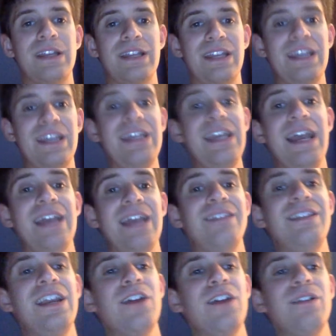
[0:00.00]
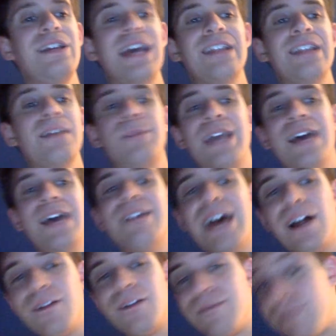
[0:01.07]
He nearly ended up getting out
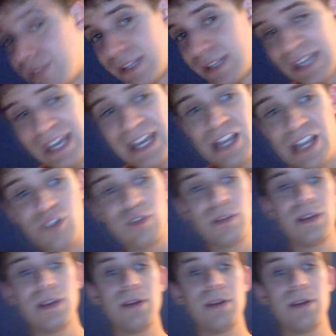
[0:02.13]
of the cage,